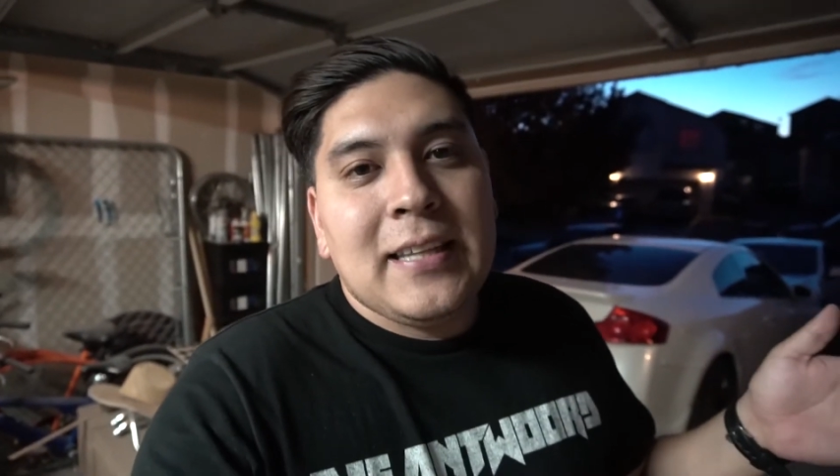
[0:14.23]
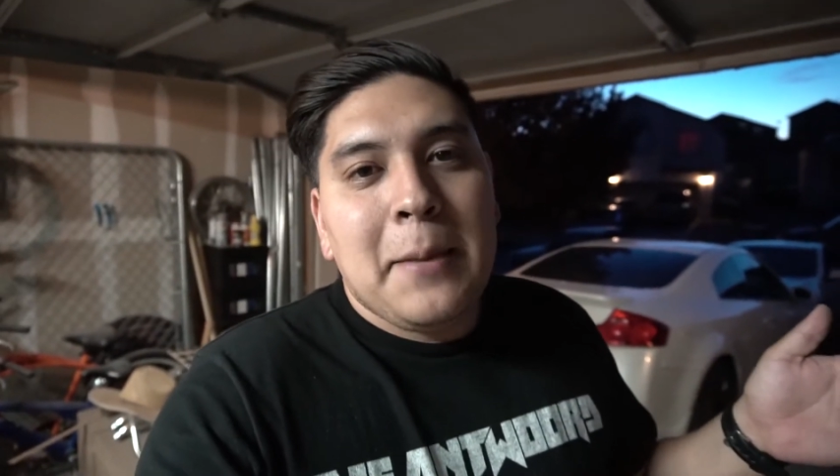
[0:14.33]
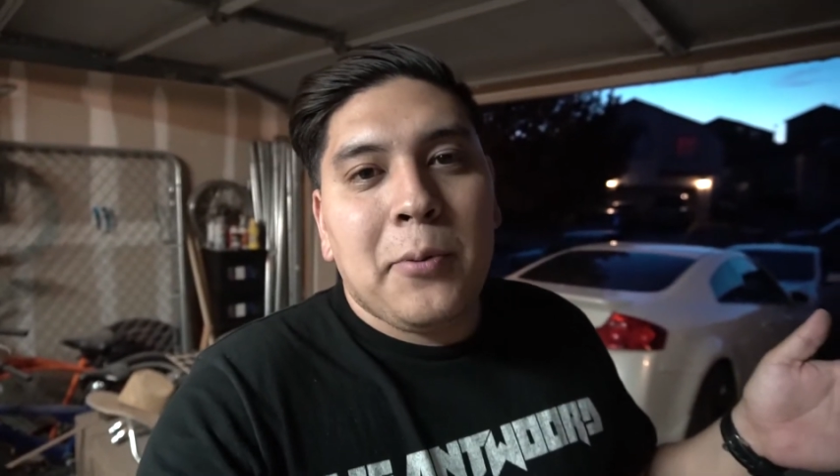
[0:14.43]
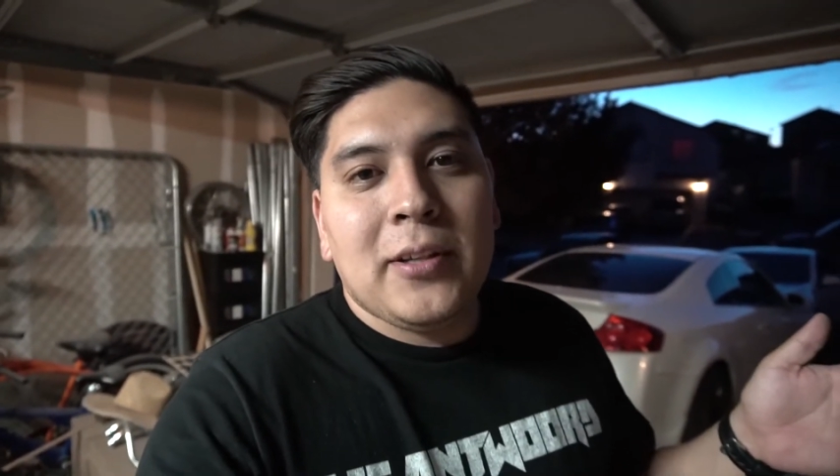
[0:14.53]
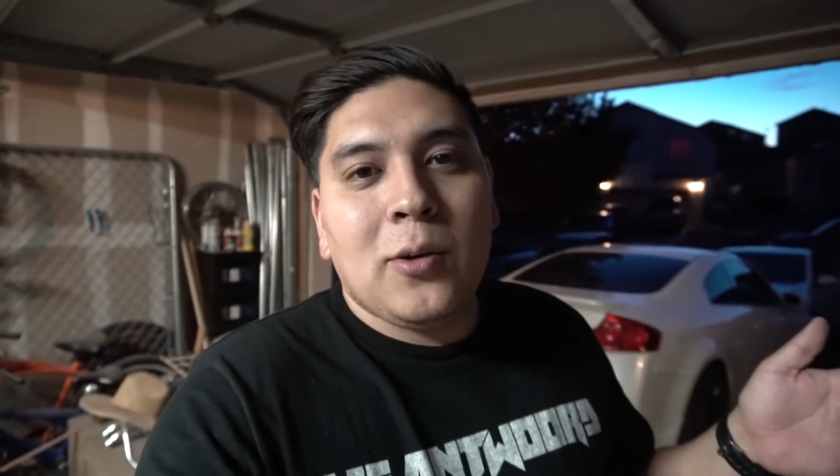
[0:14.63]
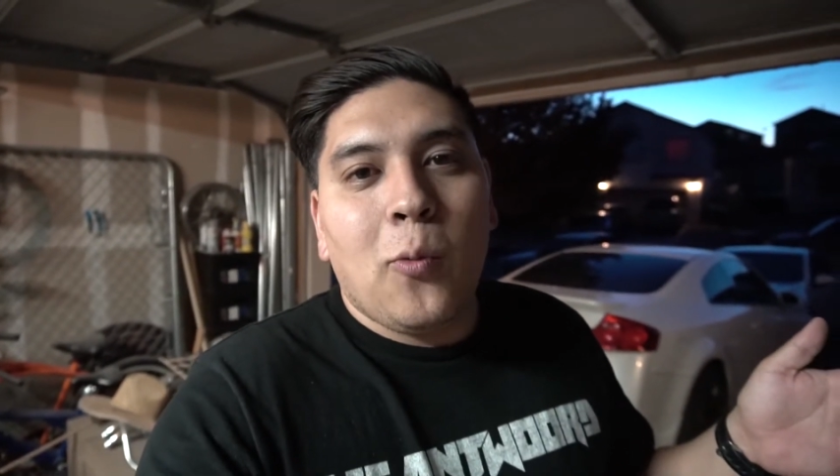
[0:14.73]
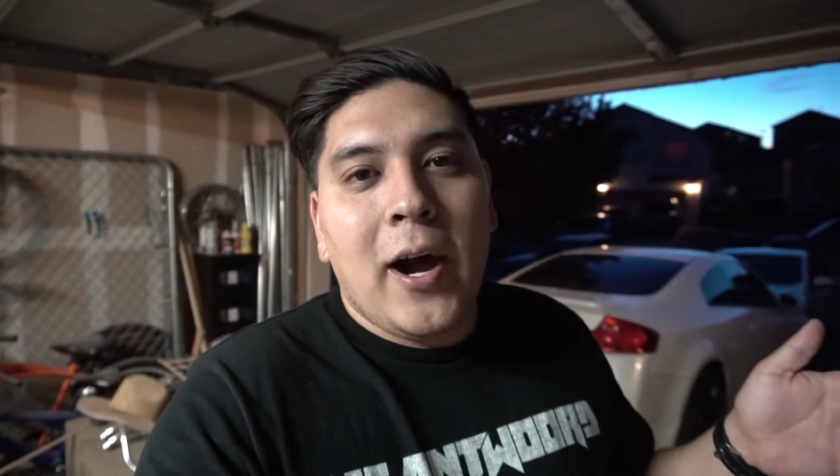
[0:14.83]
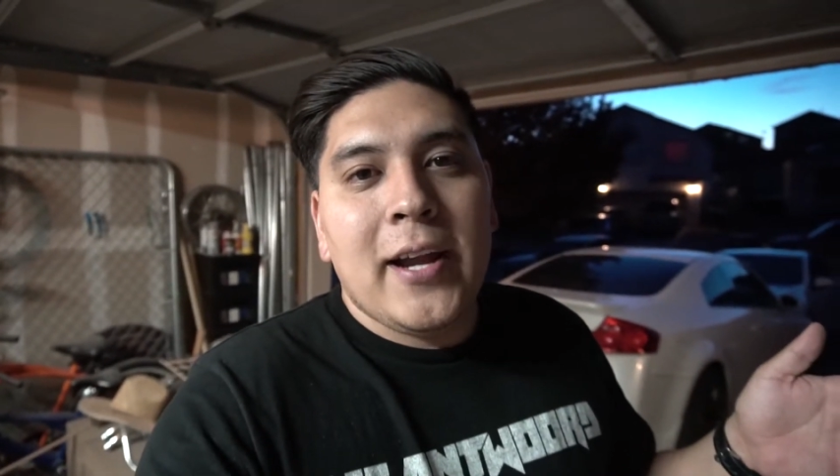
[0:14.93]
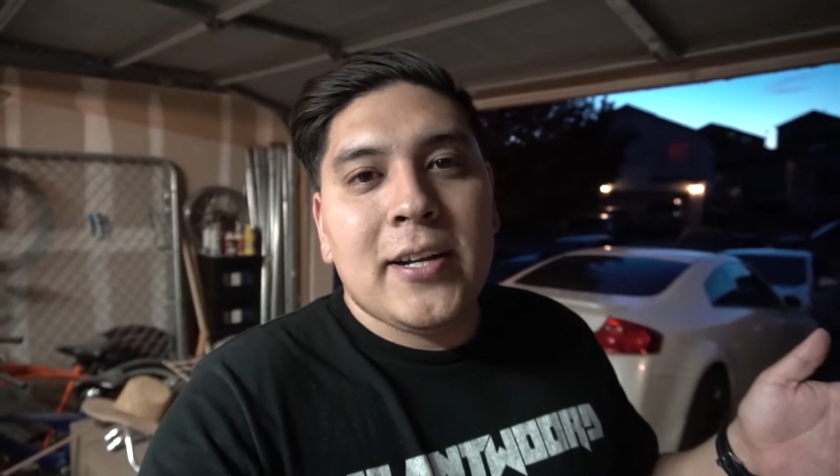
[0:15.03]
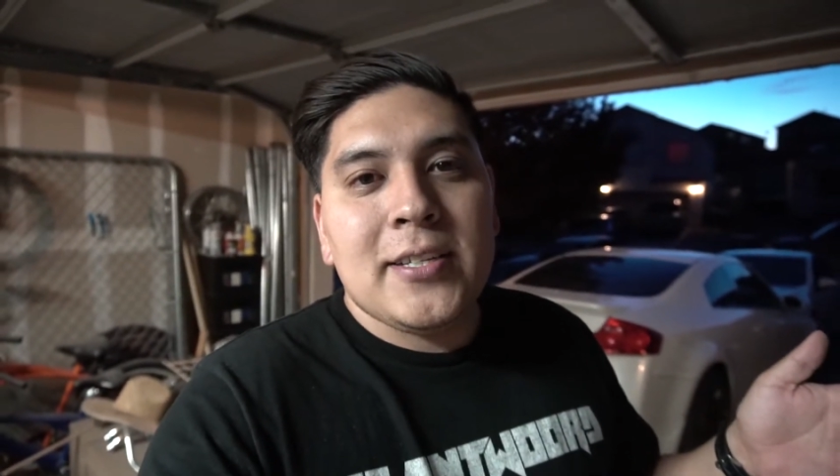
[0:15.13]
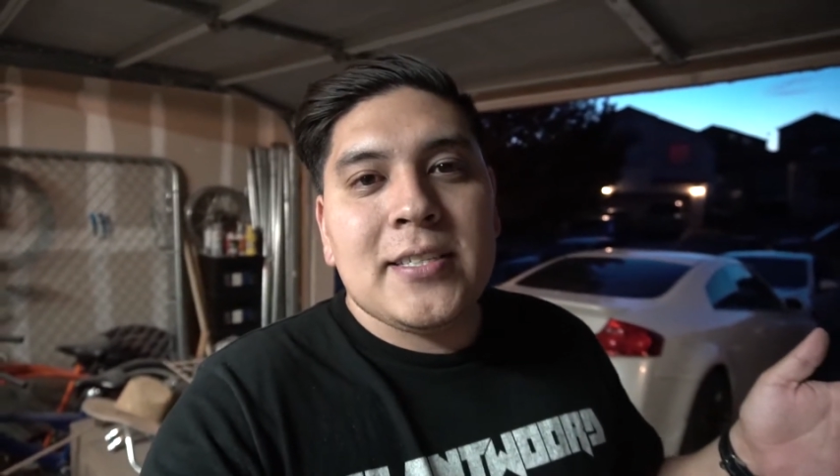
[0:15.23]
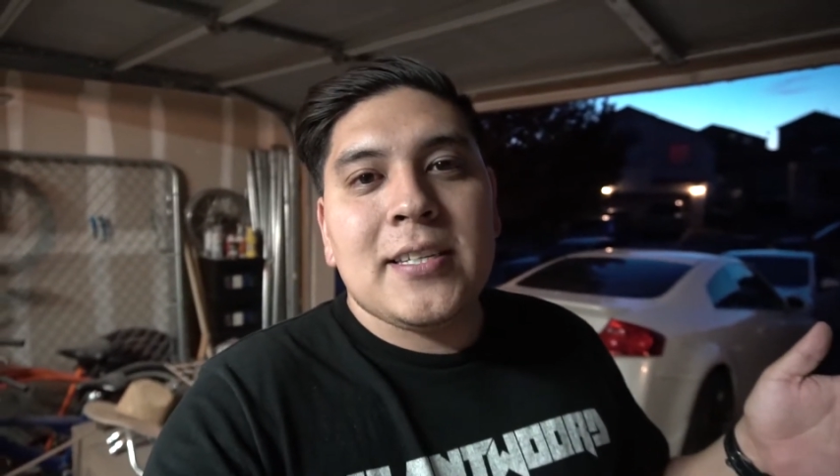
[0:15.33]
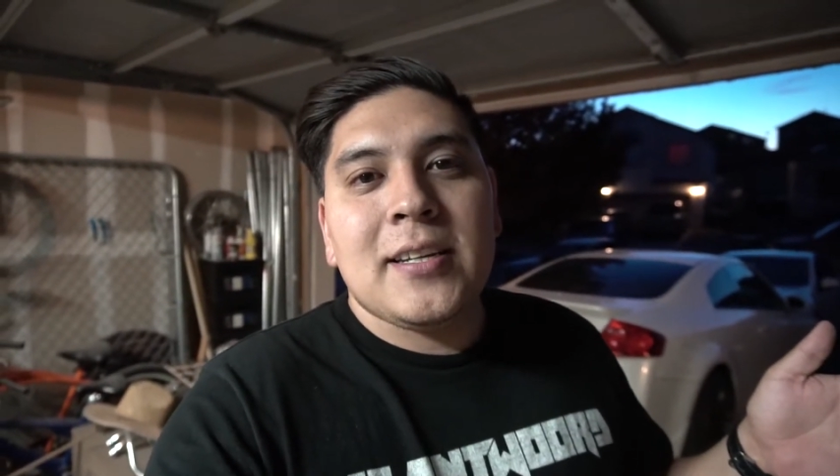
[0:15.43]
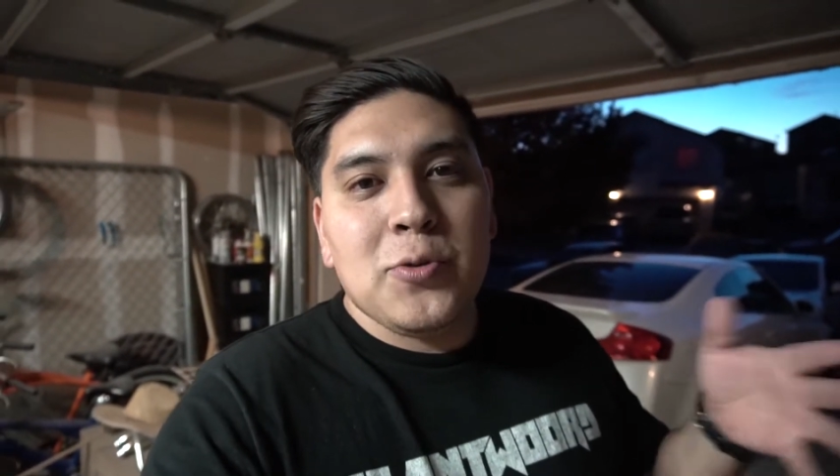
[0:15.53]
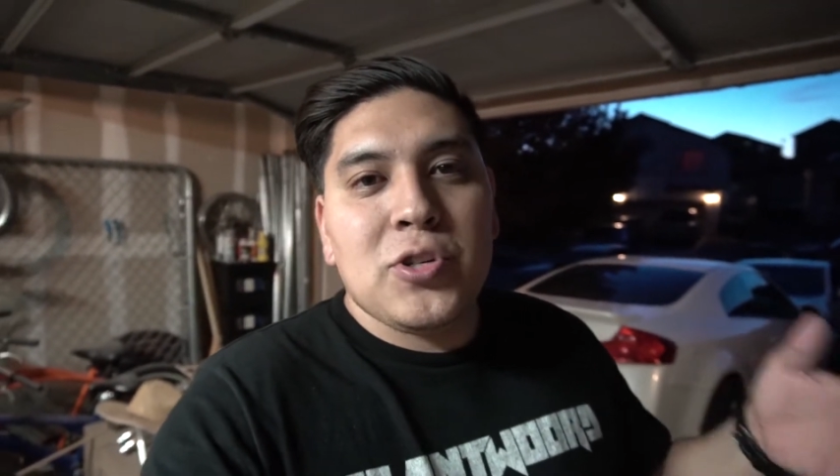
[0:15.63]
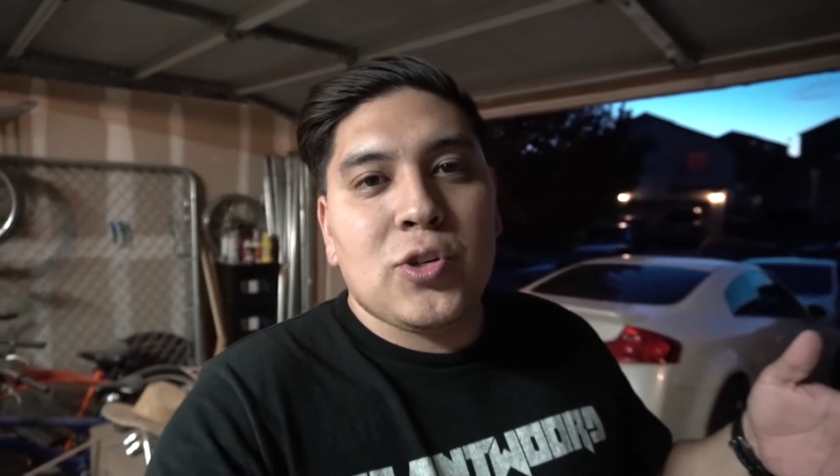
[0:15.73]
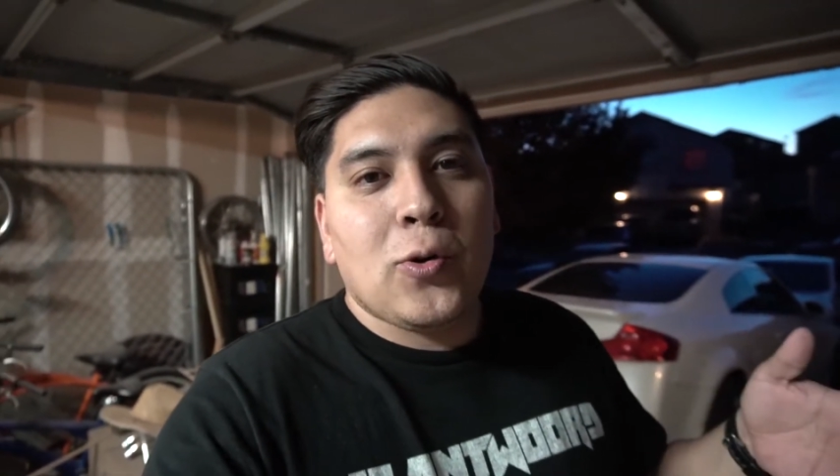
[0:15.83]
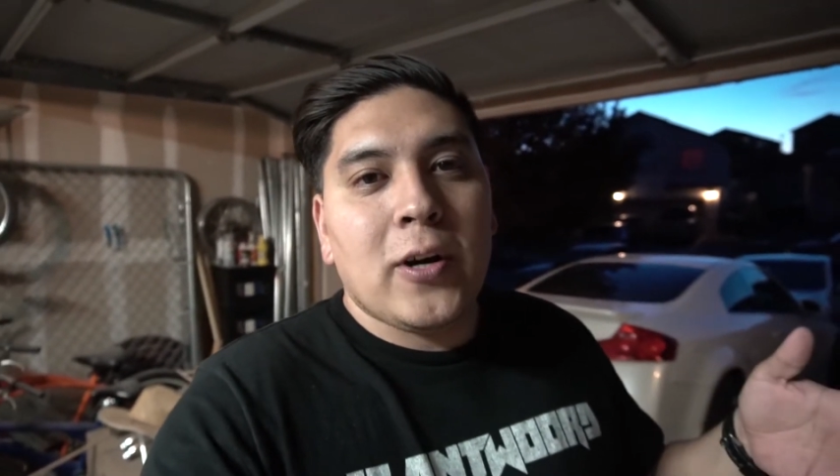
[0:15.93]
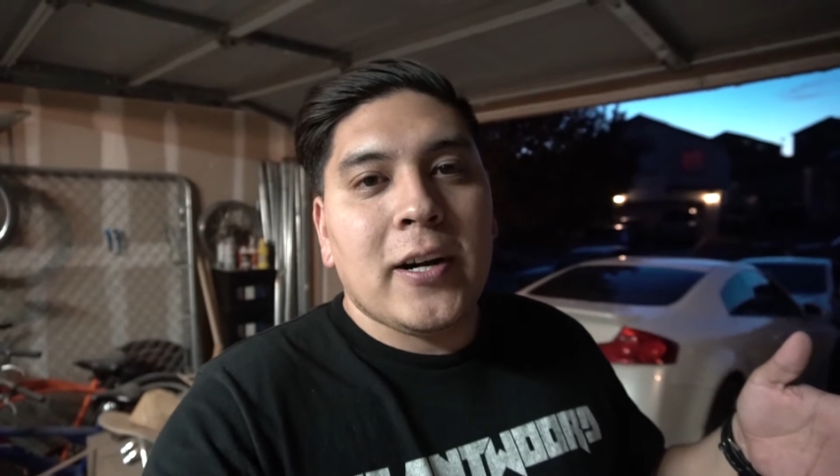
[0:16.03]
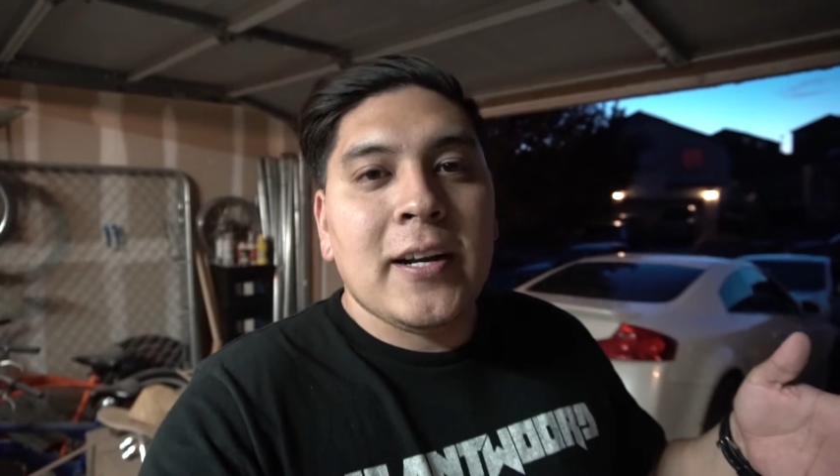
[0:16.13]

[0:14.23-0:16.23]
they put the wires too short.